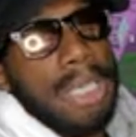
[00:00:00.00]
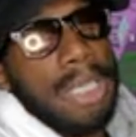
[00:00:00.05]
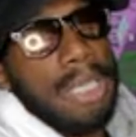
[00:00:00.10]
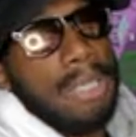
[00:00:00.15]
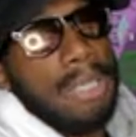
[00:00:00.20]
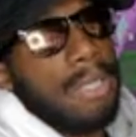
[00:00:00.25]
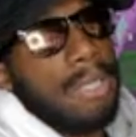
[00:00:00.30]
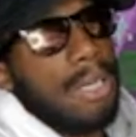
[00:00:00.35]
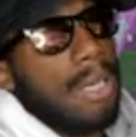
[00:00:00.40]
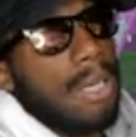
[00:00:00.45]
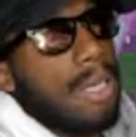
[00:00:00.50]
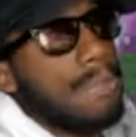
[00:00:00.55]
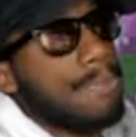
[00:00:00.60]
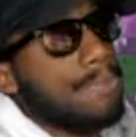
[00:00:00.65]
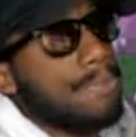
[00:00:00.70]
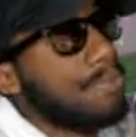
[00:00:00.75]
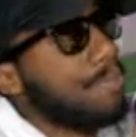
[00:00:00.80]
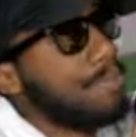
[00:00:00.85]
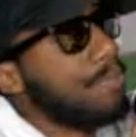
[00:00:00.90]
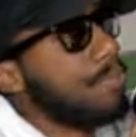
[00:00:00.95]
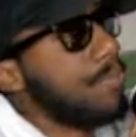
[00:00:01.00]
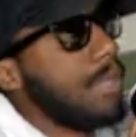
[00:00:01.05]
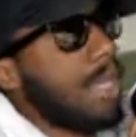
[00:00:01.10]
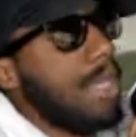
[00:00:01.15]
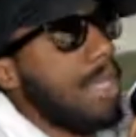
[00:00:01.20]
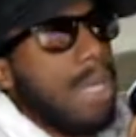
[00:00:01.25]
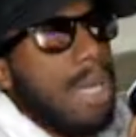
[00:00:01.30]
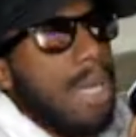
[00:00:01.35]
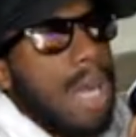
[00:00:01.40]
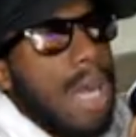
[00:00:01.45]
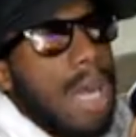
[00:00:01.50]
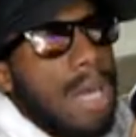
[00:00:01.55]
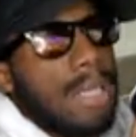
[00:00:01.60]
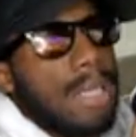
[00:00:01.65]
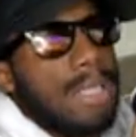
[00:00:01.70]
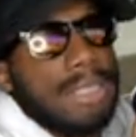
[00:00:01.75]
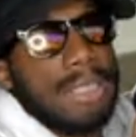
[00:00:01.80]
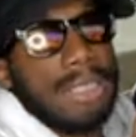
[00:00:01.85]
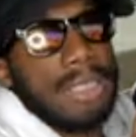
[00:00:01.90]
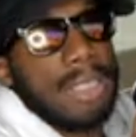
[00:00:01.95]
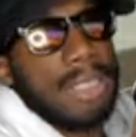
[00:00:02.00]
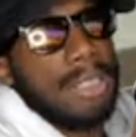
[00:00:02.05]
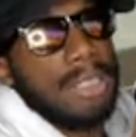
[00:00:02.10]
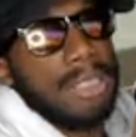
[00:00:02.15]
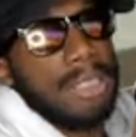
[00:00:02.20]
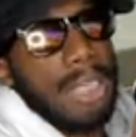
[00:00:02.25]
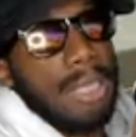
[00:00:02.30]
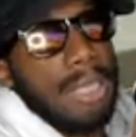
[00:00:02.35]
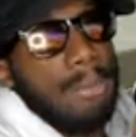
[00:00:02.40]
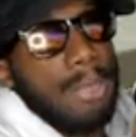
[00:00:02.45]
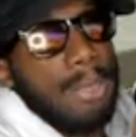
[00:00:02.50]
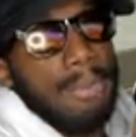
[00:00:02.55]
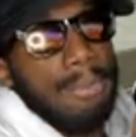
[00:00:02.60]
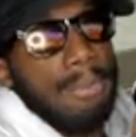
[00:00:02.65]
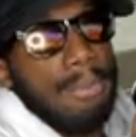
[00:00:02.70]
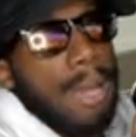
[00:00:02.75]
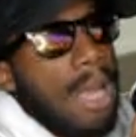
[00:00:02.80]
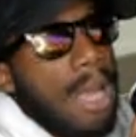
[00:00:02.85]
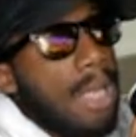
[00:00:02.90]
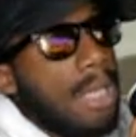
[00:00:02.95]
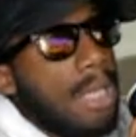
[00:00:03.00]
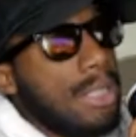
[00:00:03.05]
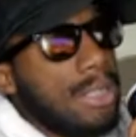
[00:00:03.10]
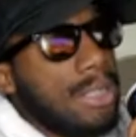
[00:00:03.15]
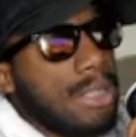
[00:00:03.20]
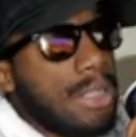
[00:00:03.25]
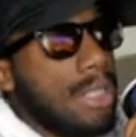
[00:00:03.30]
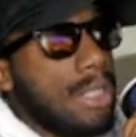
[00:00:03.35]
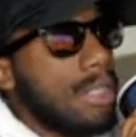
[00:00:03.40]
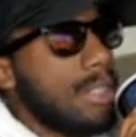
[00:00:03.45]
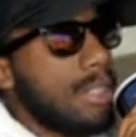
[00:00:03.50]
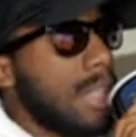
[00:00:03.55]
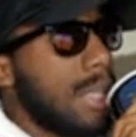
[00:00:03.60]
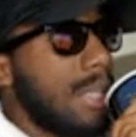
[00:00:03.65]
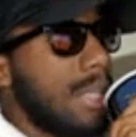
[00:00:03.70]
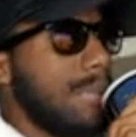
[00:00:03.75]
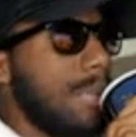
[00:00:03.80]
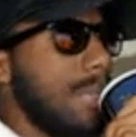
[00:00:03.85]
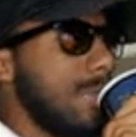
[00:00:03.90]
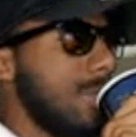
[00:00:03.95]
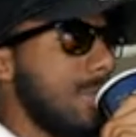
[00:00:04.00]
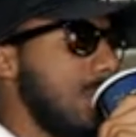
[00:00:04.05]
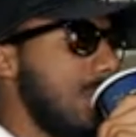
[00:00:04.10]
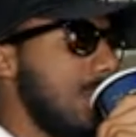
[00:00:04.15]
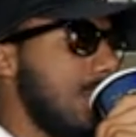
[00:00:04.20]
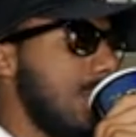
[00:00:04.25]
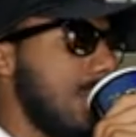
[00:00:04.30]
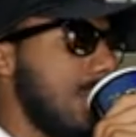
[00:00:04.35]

y'all, all this is entertainment, mindless entertainment. You know,